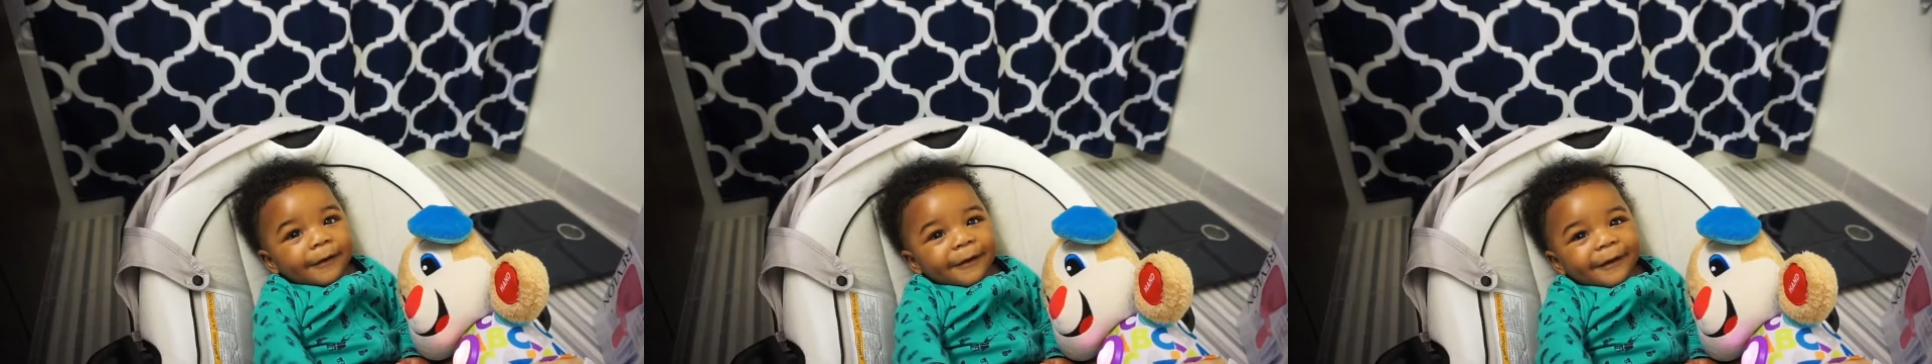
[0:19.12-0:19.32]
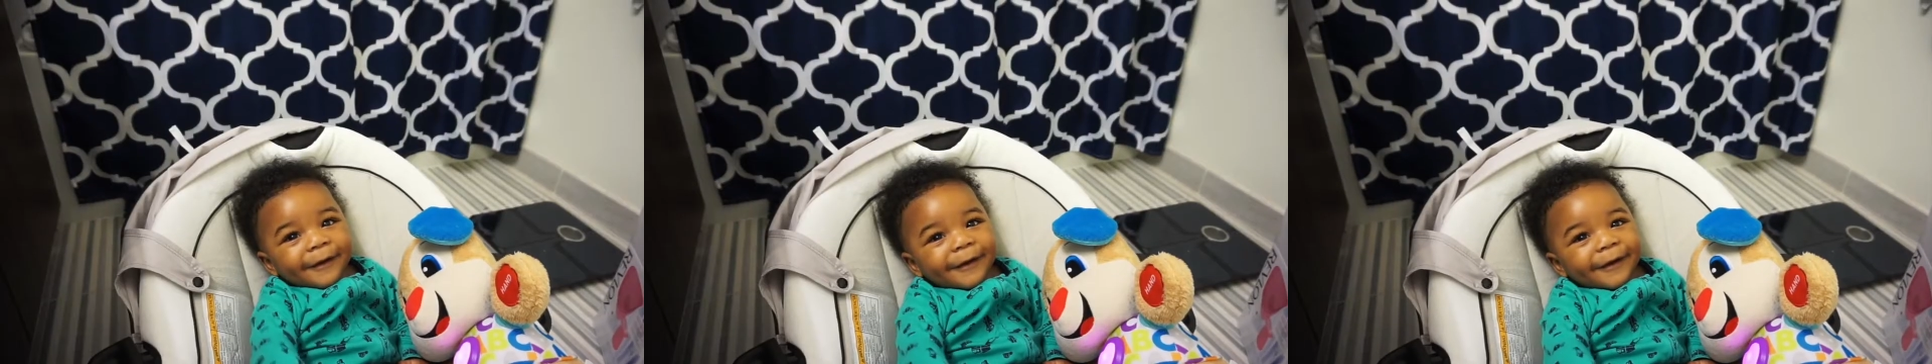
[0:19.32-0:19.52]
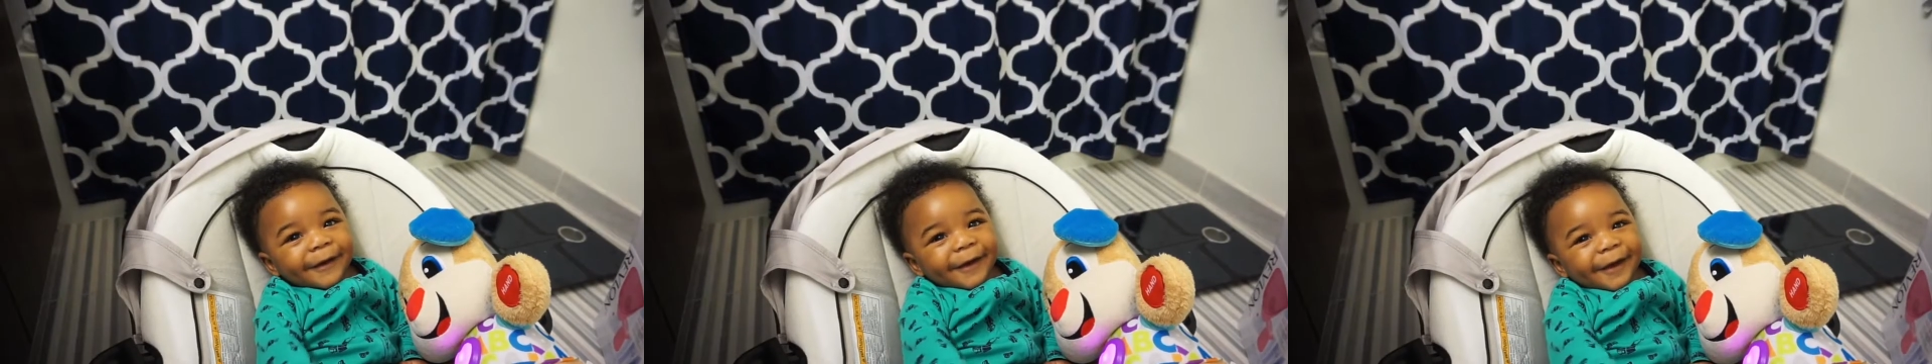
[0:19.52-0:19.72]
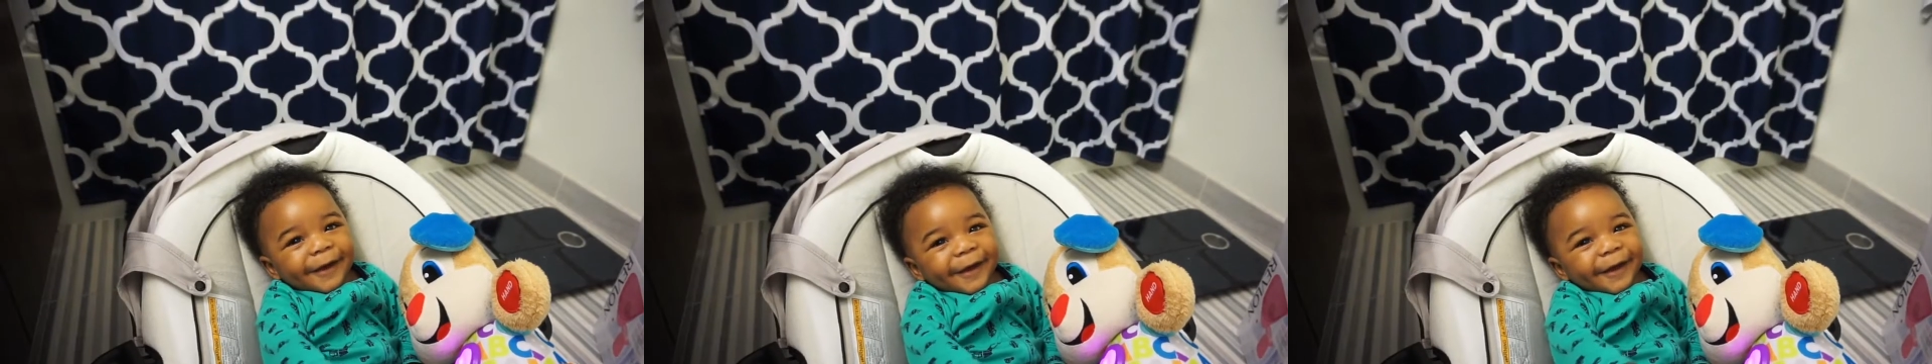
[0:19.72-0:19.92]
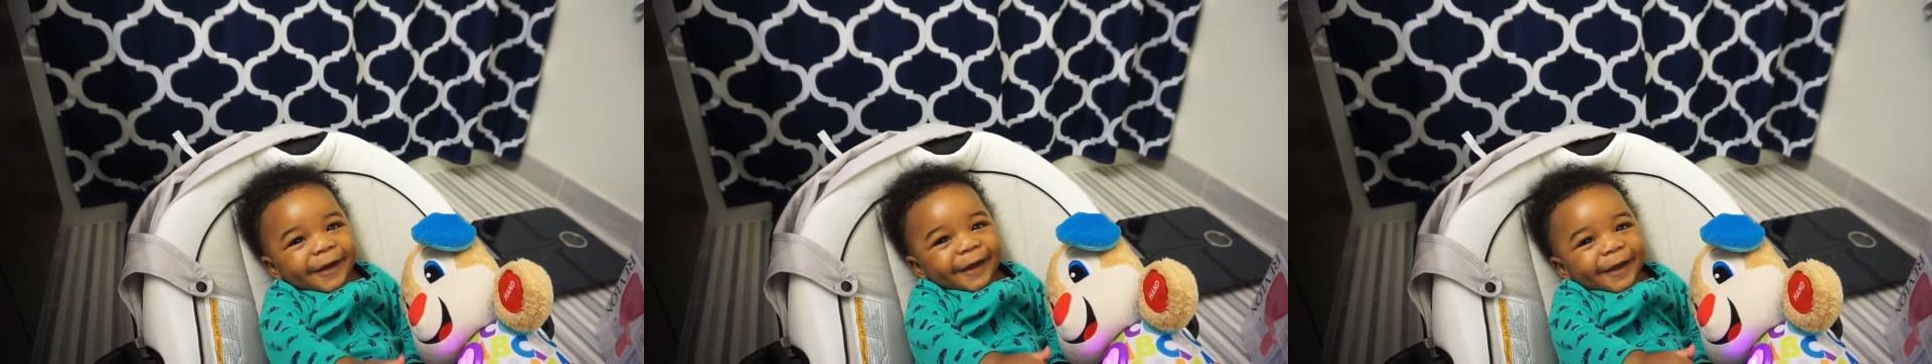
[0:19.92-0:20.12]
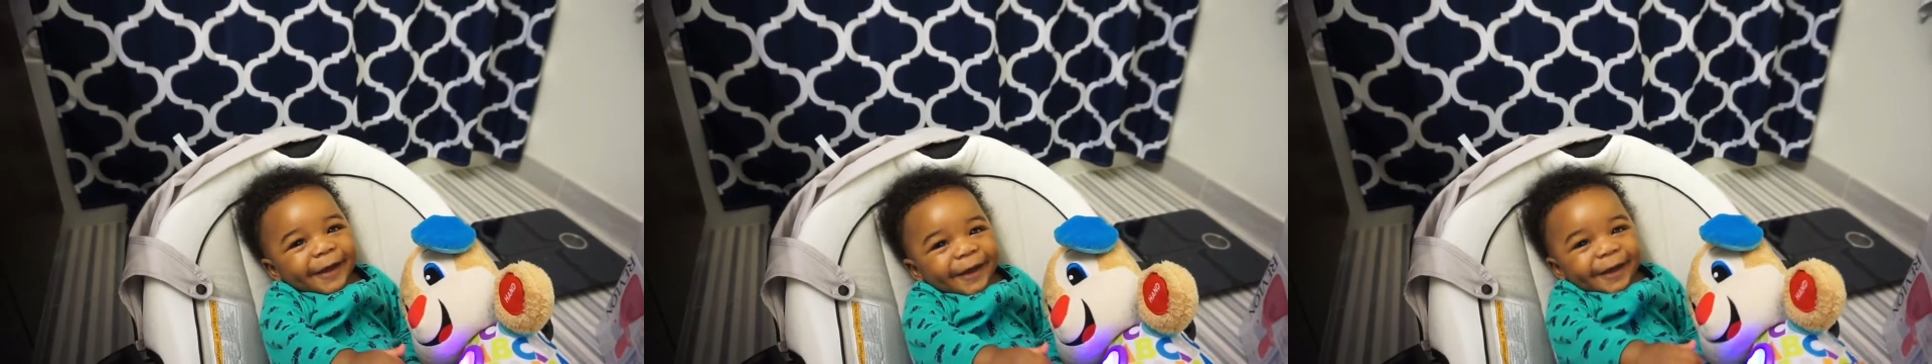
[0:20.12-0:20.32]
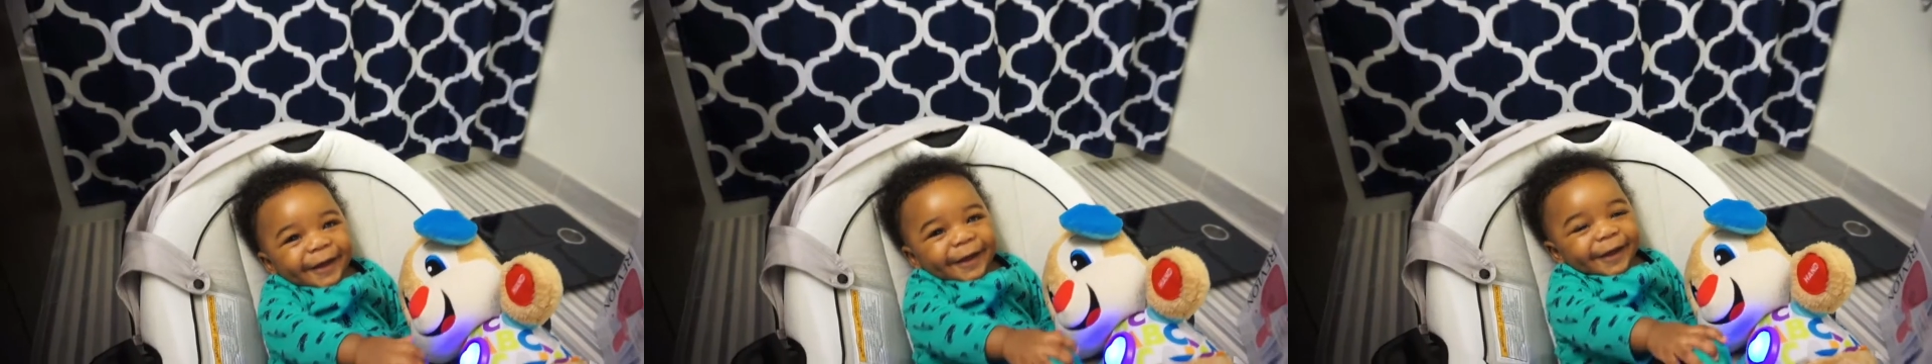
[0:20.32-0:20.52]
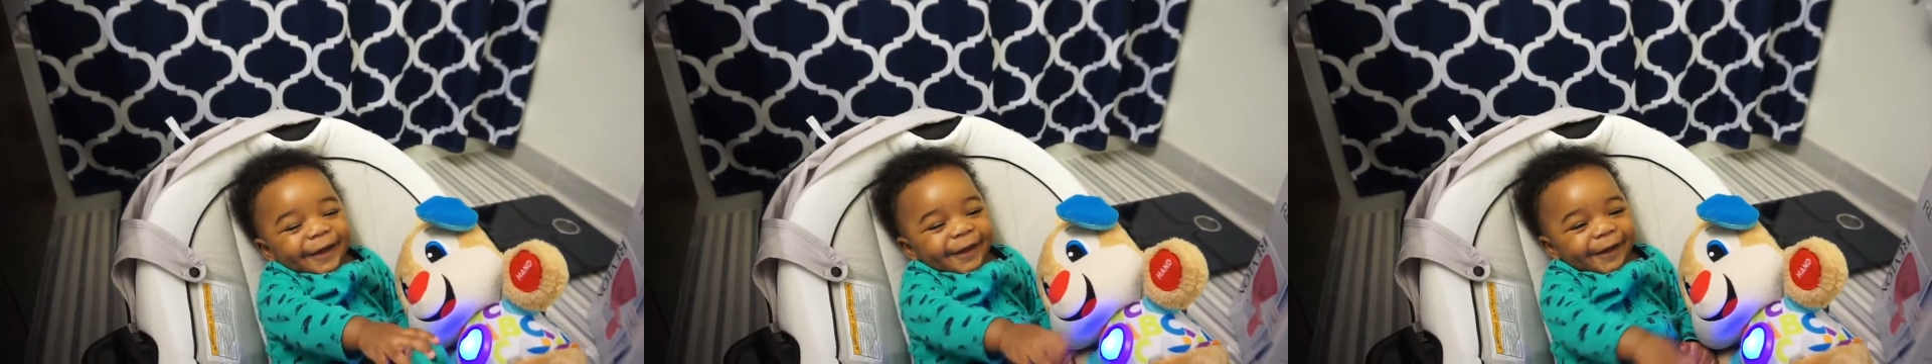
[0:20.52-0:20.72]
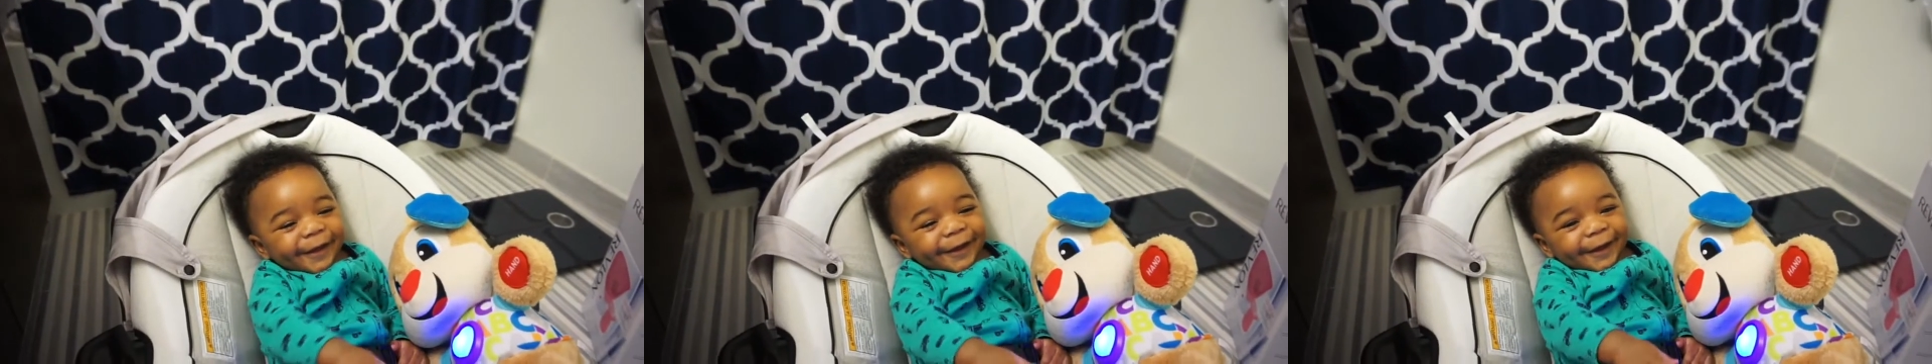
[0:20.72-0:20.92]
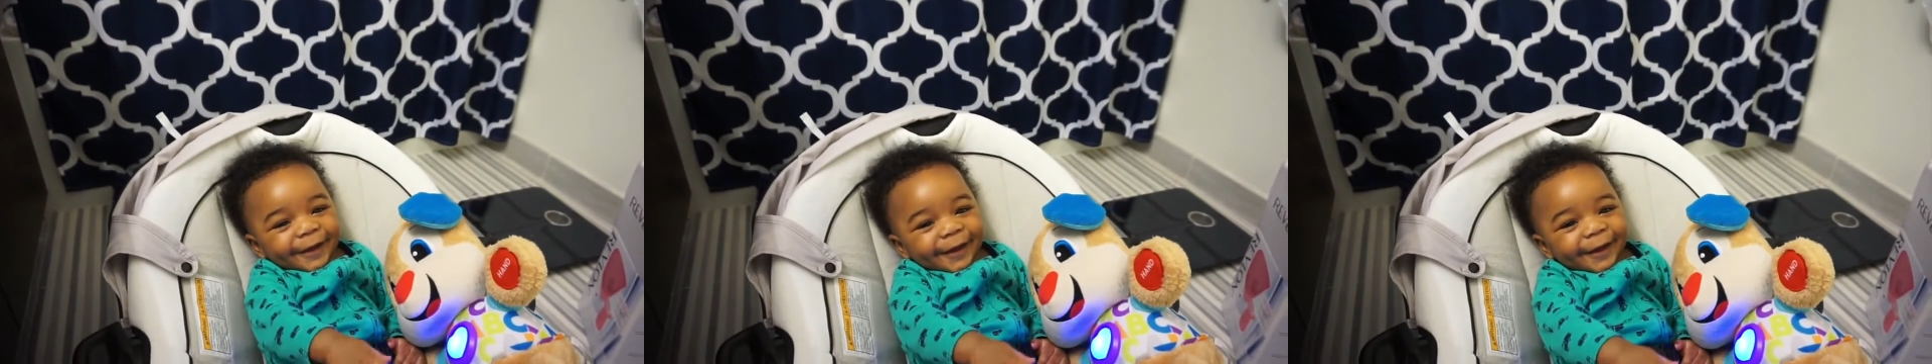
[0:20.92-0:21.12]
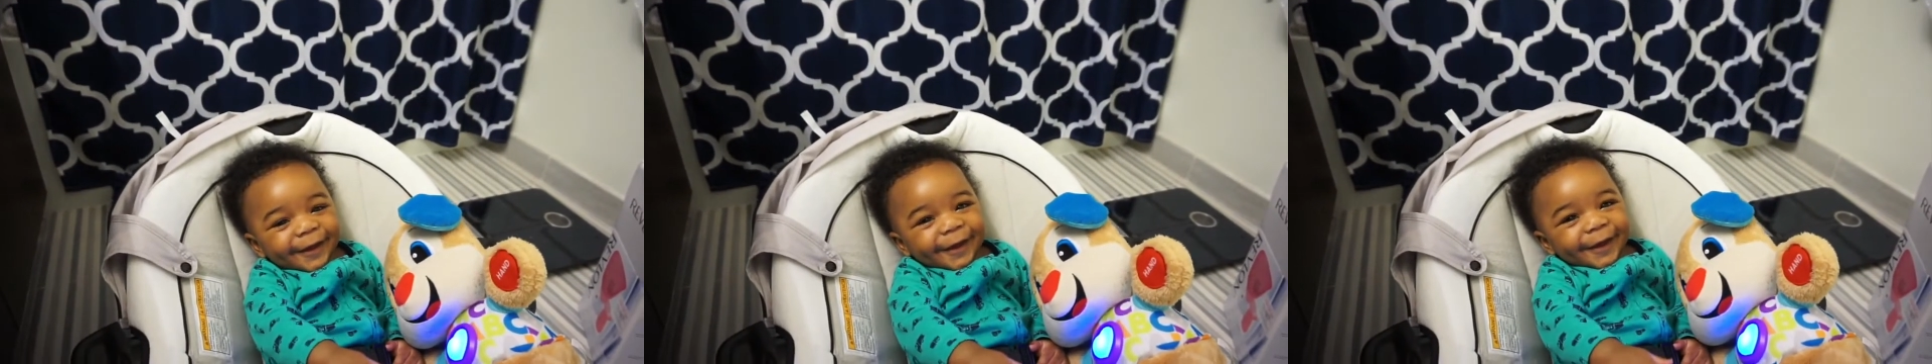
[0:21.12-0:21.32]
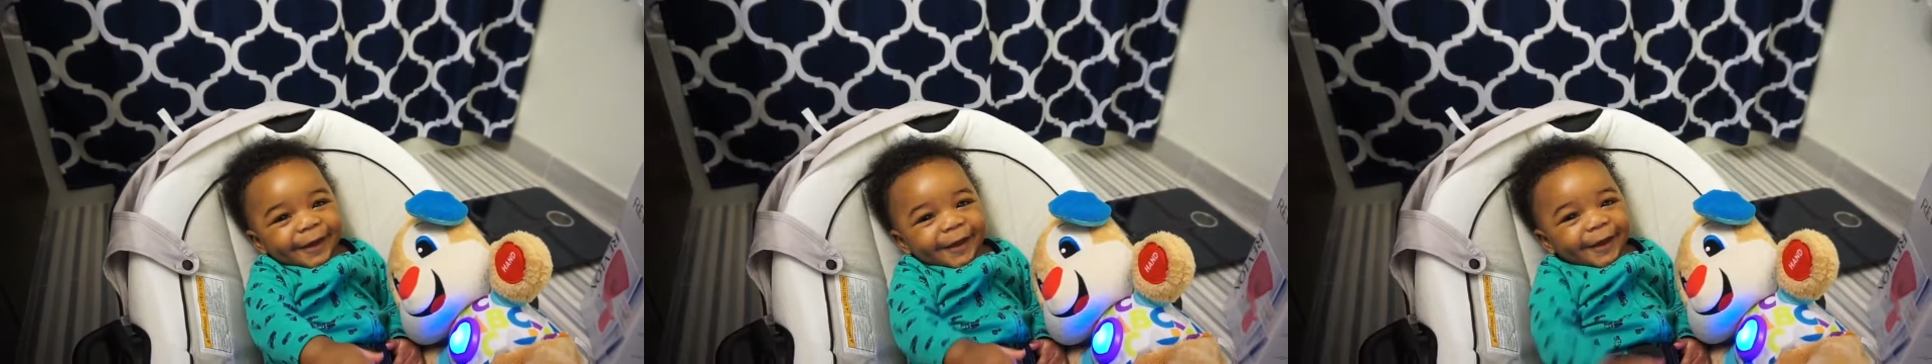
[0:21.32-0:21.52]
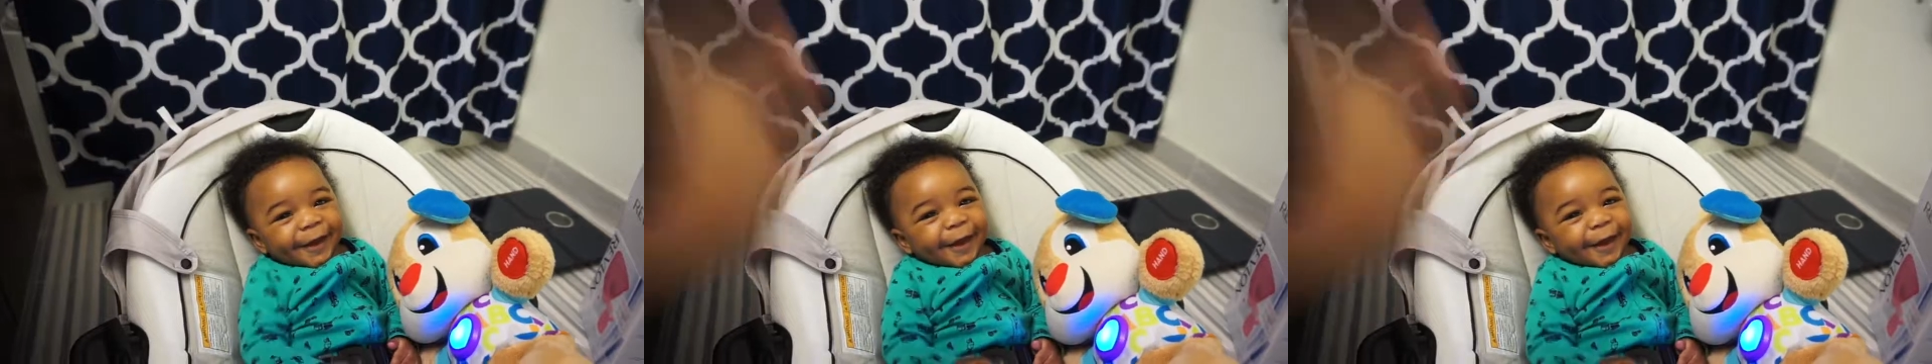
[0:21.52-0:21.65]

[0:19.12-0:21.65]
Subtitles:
entertaining my son throughout this whole tutorial,